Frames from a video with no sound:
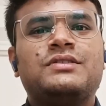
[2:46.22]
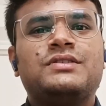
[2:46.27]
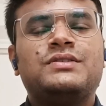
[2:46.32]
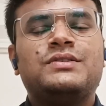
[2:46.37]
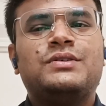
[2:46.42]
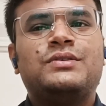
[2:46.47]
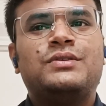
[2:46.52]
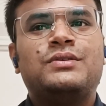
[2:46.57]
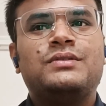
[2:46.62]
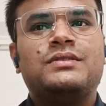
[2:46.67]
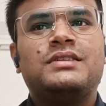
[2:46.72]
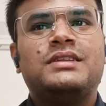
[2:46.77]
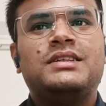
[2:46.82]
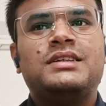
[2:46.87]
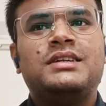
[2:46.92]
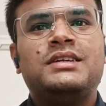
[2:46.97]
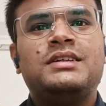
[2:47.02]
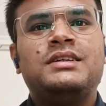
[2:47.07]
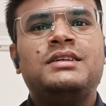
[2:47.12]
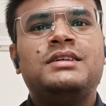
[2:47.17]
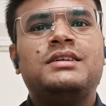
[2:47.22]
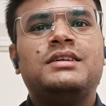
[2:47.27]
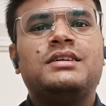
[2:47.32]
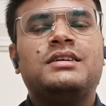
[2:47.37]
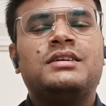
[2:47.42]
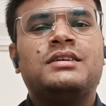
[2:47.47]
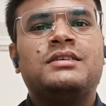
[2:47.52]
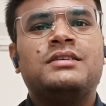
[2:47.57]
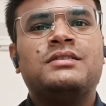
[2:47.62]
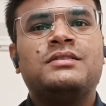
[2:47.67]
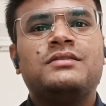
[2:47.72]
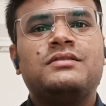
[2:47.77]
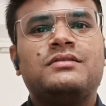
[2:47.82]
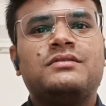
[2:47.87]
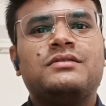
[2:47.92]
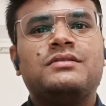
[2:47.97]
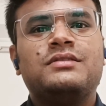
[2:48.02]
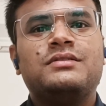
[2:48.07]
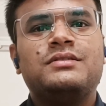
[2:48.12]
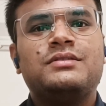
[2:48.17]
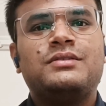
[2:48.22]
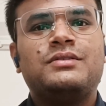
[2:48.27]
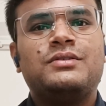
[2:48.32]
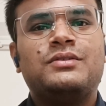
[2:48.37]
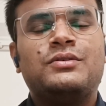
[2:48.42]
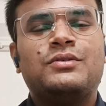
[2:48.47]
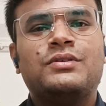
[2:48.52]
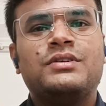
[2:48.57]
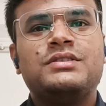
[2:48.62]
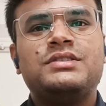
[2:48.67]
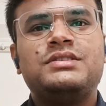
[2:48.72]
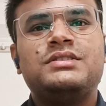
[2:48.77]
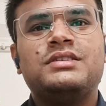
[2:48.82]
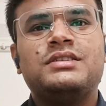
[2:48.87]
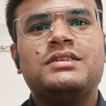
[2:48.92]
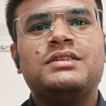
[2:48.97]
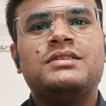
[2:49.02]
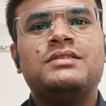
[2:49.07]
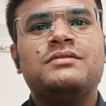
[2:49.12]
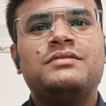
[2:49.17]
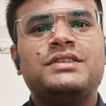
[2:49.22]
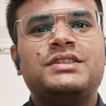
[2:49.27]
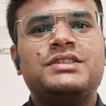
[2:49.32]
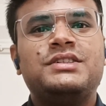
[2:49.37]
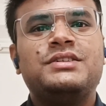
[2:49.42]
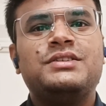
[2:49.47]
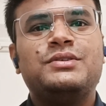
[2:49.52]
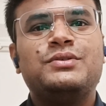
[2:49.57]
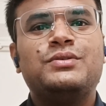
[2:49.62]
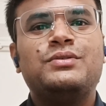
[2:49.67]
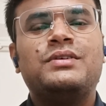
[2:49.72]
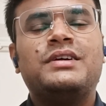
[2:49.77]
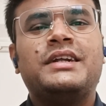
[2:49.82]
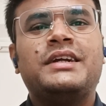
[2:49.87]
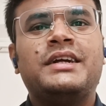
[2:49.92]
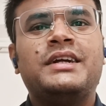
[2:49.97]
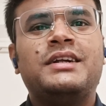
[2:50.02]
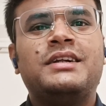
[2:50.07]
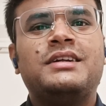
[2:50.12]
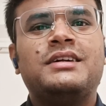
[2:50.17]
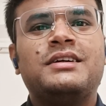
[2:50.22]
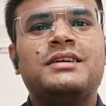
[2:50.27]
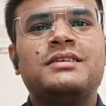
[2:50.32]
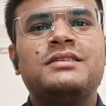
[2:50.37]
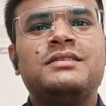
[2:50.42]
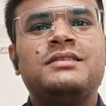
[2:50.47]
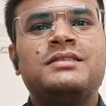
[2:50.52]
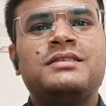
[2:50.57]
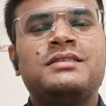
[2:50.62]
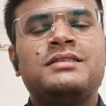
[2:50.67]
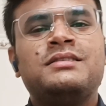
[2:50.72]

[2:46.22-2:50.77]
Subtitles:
Also the course which you created,